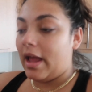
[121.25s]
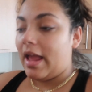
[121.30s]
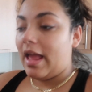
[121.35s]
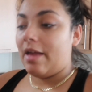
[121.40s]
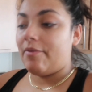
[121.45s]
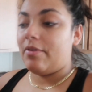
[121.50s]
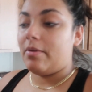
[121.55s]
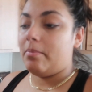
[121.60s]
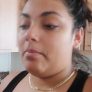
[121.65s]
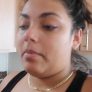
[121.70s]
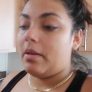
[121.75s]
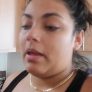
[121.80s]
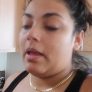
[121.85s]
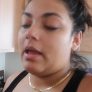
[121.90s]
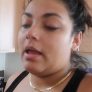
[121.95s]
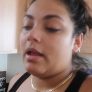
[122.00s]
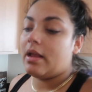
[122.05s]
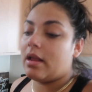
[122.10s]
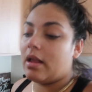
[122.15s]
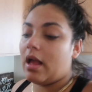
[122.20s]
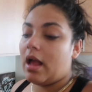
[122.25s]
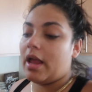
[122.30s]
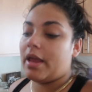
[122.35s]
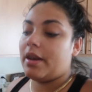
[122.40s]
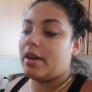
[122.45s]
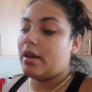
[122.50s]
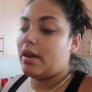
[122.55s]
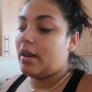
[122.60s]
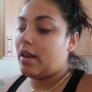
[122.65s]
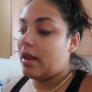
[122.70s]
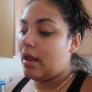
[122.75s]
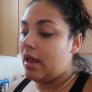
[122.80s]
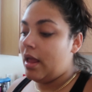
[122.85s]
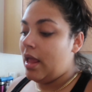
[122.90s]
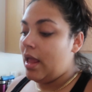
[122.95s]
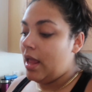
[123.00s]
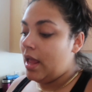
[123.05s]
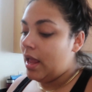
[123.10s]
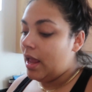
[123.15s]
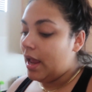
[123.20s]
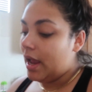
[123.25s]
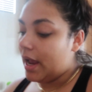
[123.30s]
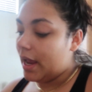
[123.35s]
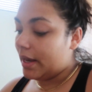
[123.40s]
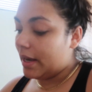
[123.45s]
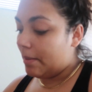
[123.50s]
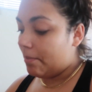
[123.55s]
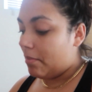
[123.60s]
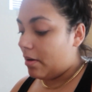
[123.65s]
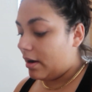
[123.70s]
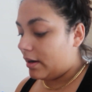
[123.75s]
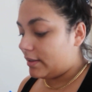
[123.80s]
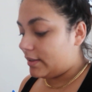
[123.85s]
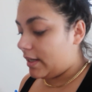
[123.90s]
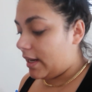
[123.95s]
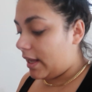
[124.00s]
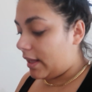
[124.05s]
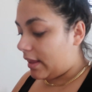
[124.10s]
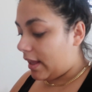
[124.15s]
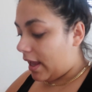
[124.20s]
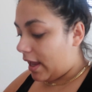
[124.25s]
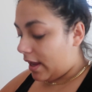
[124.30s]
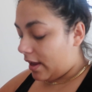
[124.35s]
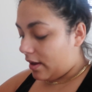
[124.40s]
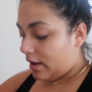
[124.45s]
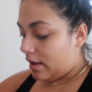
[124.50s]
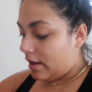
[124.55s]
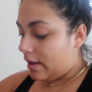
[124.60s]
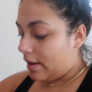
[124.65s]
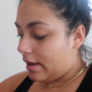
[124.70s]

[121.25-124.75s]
I haven't gotten any mugs like that.